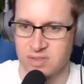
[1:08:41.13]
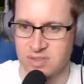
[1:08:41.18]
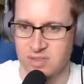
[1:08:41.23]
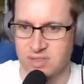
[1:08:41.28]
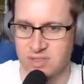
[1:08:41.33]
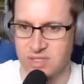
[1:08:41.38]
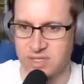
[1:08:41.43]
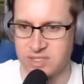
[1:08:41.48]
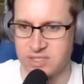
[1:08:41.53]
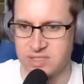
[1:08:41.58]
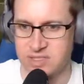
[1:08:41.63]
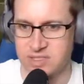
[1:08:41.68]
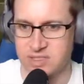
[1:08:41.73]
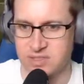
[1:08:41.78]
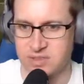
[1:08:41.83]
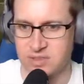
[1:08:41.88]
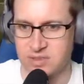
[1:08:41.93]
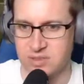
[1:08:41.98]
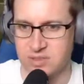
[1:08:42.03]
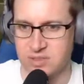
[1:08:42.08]
Yikes.
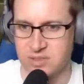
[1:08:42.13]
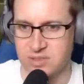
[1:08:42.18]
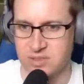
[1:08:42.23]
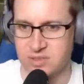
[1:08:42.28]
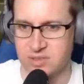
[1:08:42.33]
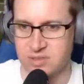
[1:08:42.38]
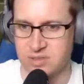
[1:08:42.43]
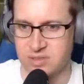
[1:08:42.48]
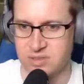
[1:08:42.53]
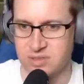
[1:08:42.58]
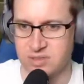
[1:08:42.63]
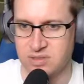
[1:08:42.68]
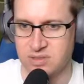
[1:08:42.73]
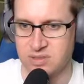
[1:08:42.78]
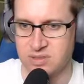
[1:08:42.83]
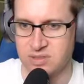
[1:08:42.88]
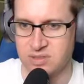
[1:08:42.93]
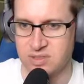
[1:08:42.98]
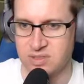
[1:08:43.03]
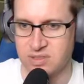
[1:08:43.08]
Oof.
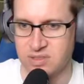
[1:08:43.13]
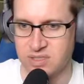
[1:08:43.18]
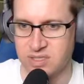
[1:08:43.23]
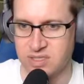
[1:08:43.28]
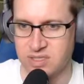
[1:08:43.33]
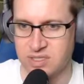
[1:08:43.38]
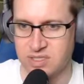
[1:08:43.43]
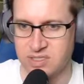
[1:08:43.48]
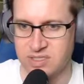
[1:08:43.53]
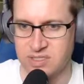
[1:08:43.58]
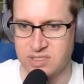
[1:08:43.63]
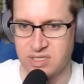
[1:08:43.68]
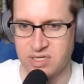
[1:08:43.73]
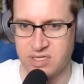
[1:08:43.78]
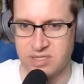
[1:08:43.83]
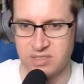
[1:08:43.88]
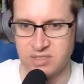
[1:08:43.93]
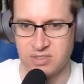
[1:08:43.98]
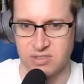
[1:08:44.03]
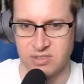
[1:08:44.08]
Yeah, that did
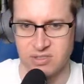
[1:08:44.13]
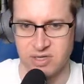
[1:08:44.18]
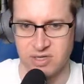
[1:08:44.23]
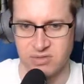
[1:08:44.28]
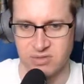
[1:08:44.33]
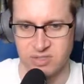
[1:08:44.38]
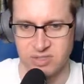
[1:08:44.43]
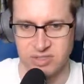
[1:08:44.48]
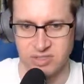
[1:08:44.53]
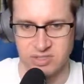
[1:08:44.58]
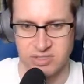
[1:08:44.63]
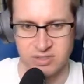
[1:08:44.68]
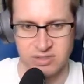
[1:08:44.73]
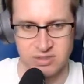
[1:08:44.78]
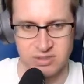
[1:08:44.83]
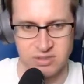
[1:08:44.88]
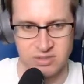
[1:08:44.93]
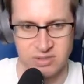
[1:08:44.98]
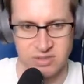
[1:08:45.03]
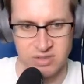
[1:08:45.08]
not turn out good.
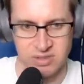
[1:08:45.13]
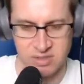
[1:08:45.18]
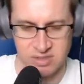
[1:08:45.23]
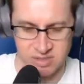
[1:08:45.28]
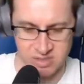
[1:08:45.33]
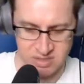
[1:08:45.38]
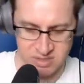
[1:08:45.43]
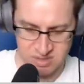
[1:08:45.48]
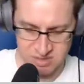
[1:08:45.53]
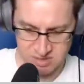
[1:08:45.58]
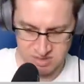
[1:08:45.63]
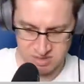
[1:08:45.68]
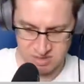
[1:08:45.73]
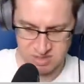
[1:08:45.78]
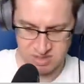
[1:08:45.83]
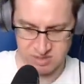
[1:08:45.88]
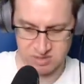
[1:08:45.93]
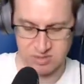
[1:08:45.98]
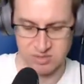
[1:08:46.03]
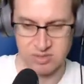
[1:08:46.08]

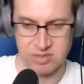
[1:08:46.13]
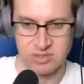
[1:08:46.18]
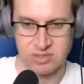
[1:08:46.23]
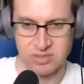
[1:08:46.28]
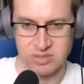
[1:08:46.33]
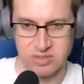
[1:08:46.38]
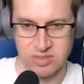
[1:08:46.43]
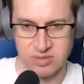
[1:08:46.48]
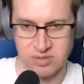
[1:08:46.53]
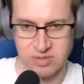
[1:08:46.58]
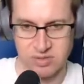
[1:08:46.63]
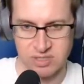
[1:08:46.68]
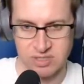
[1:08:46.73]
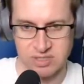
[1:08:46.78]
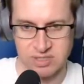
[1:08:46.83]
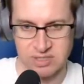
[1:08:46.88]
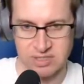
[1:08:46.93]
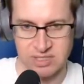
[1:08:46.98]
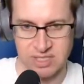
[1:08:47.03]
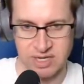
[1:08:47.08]
Okay, so let's lower
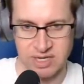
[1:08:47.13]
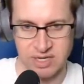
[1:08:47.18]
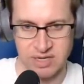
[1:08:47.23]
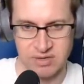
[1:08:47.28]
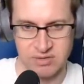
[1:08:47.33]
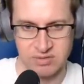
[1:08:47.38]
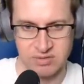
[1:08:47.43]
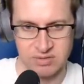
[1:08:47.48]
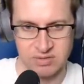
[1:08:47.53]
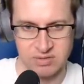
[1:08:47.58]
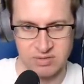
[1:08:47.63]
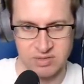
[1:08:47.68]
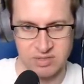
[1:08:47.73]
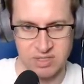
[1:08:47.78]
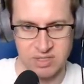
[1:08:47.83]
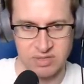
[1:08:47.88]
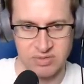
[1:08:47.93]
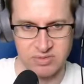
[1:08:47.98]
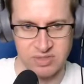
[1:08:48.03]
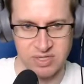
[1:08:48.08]
this down.
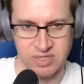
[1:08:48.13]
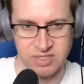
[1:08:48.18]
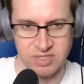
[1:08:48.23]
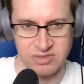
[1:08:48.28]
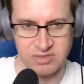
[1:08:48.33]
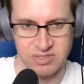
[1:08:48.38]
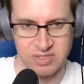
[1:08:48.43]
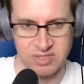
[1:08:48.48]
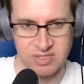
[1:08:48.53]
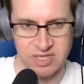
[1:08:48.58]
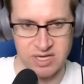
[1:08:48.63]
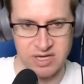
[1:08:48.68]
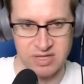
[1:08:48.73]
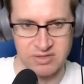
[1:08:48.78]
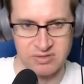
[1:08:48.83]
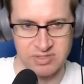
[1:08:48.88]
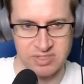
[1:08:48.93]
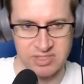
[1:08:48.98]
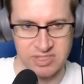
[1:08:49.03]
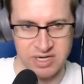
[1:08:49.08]
Oh, then it goes on the
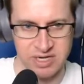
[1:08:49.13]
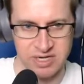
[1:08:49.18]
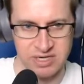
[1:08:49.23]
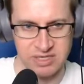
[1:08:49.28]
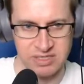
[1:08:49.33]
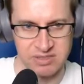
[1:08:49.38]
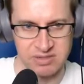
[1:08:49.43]
other side.